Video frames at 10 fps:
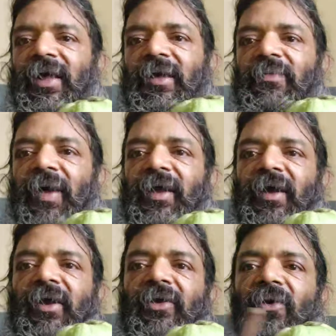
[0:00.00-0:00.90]
if I
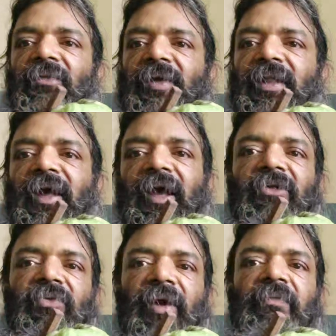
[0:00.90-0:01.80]
cut down with the
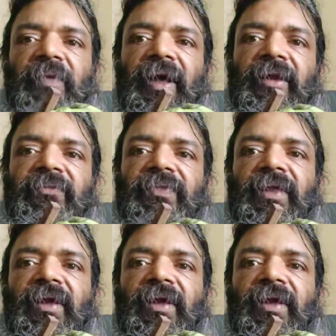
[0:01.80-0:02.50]
xy plane,